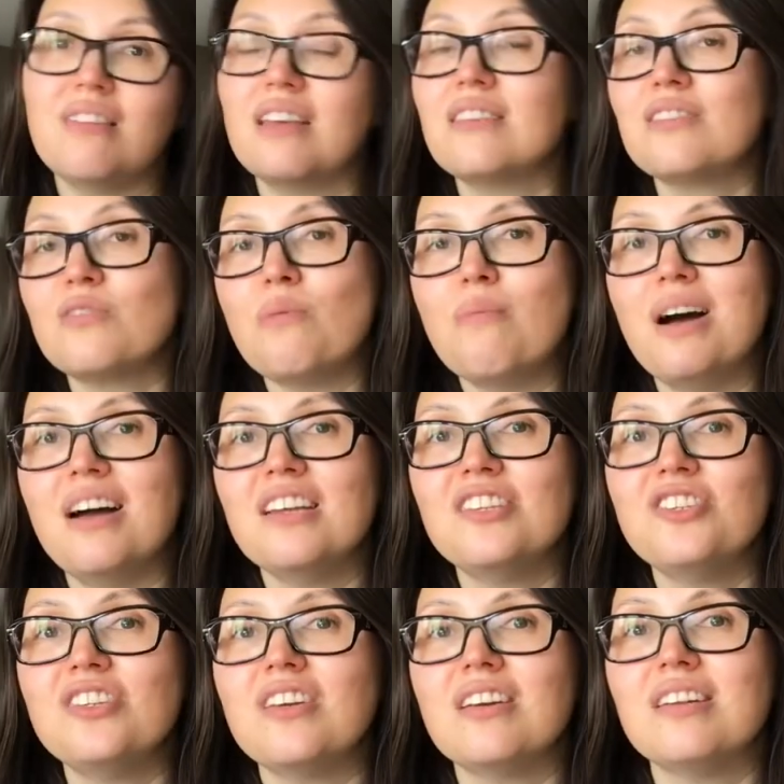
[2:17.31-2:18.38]
Thanks so
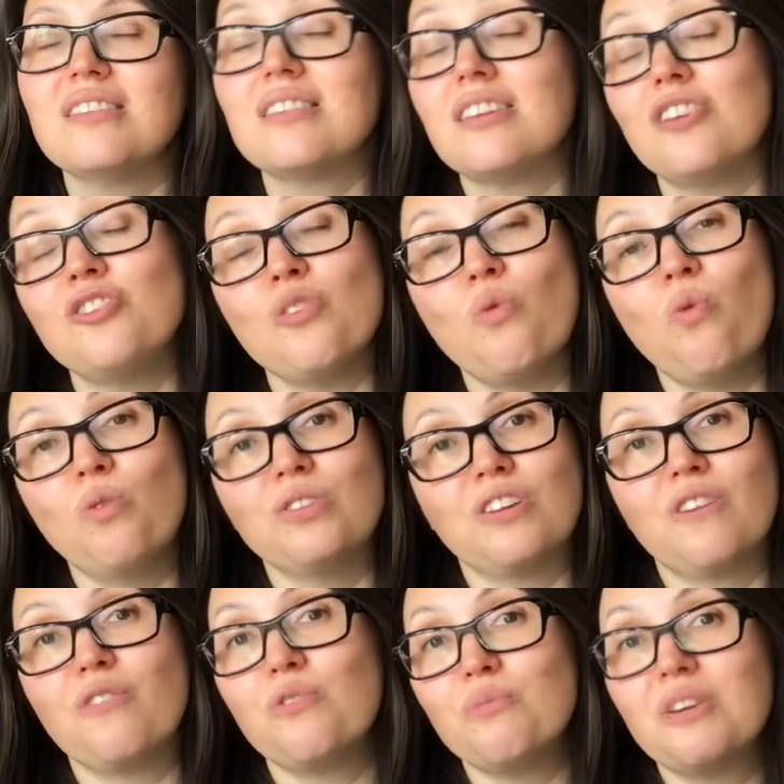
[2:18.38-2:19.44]
much. It's such an honor
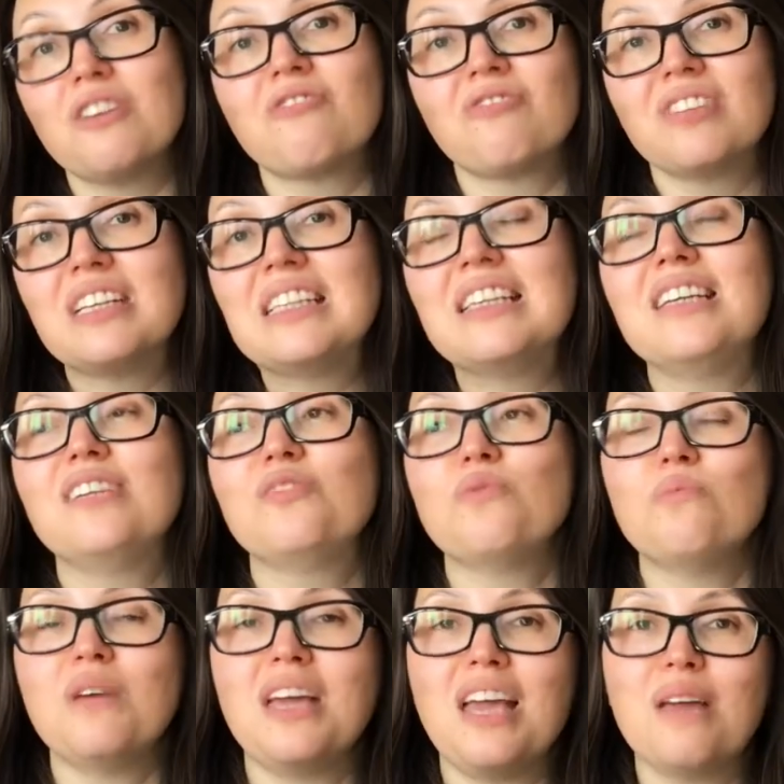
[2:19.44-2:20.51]
for me really to
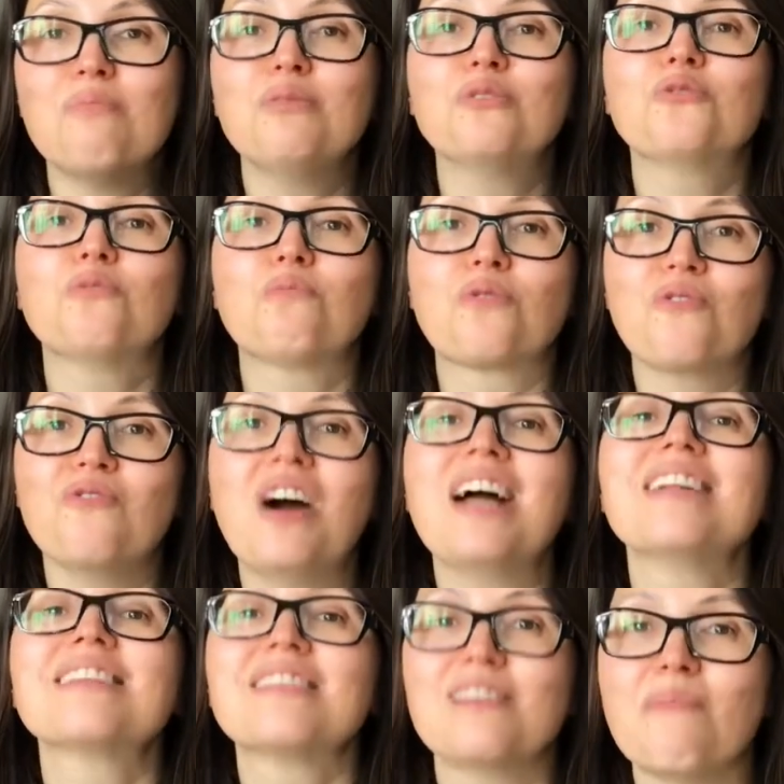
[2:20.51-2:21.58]
be able to
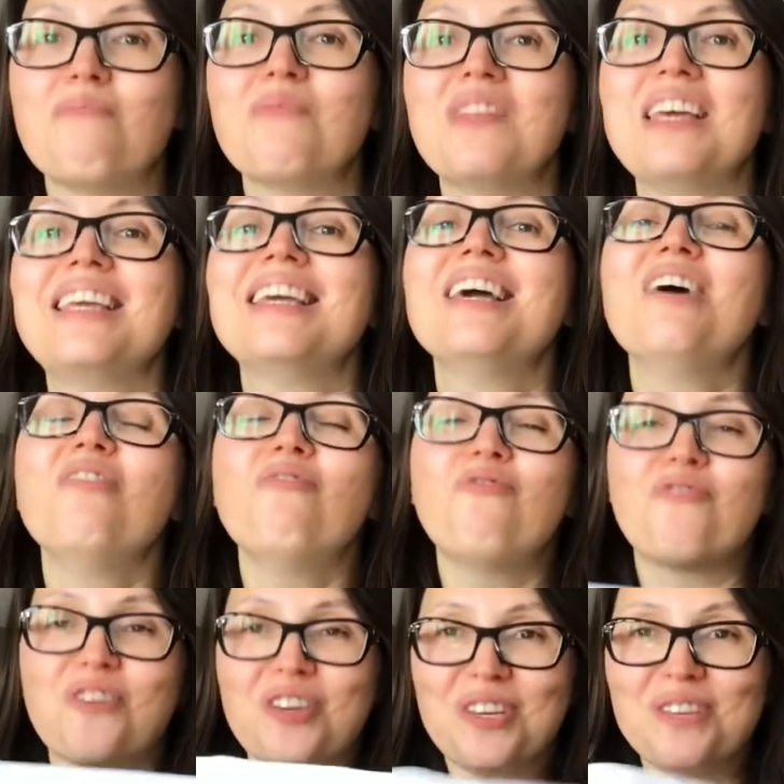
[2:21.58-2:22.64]
provide something
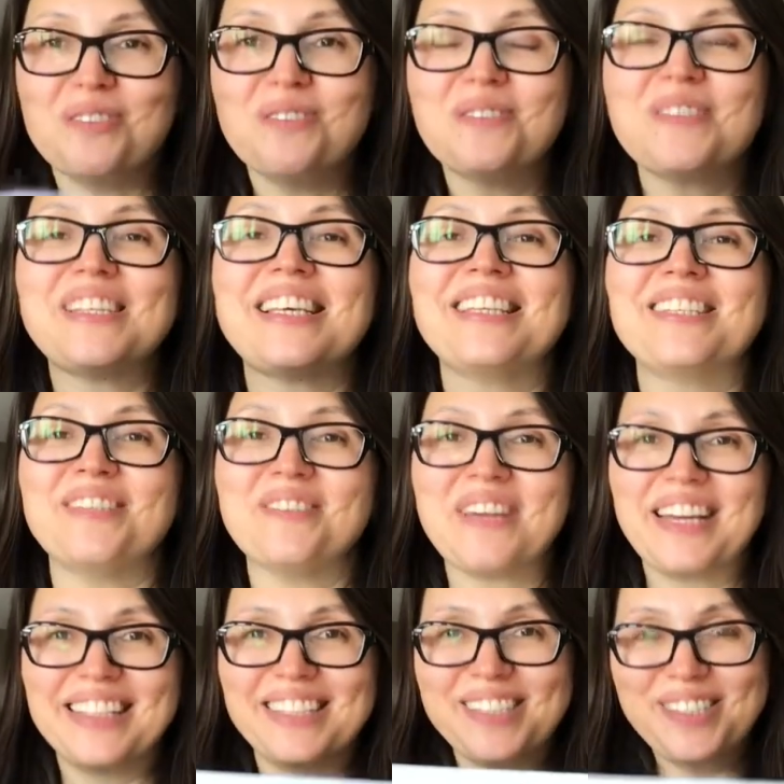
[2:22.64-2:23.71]
for you that you
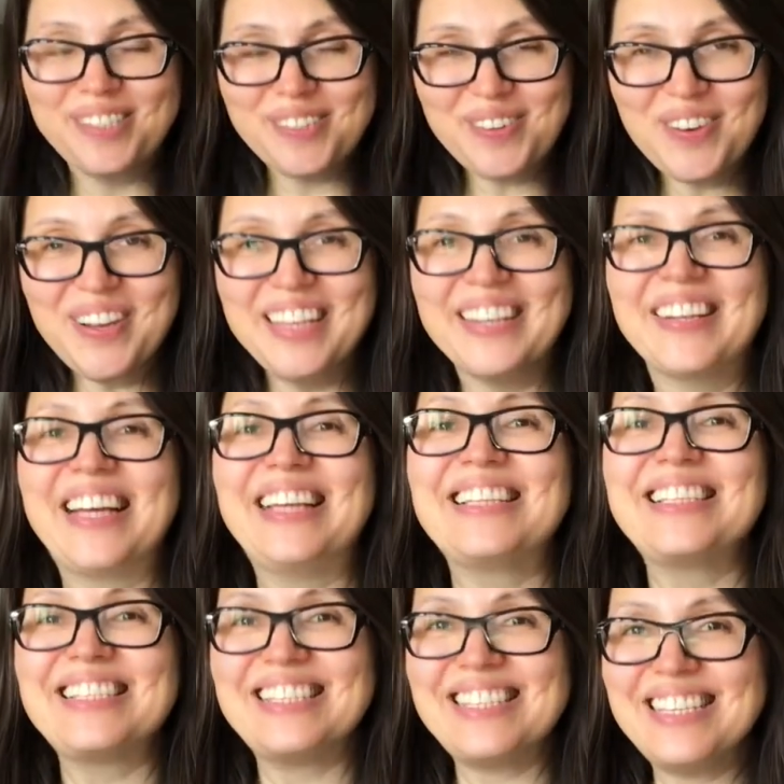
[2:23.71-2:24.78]
can enjoy, you can
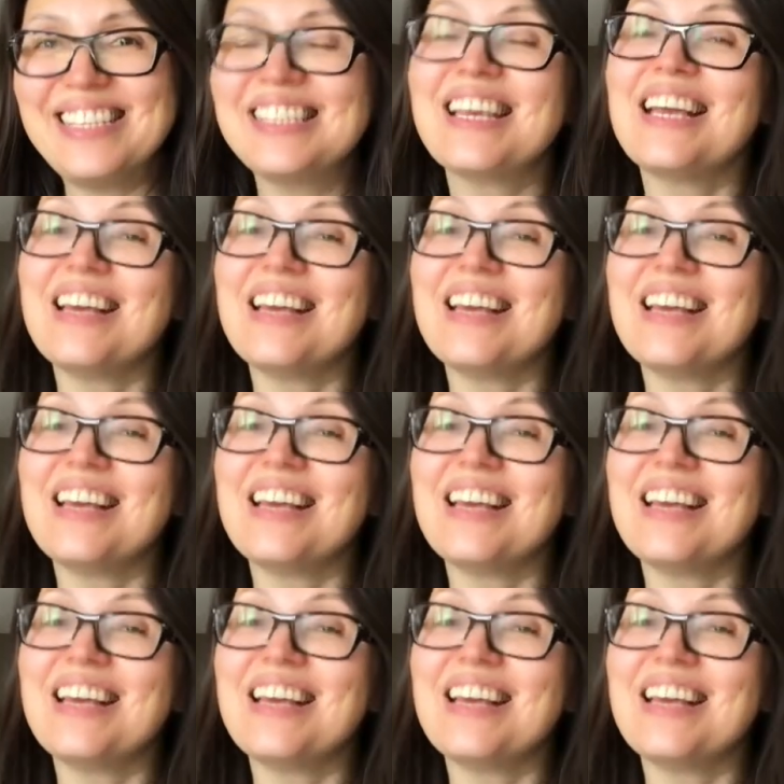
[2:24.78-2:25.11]
stitch.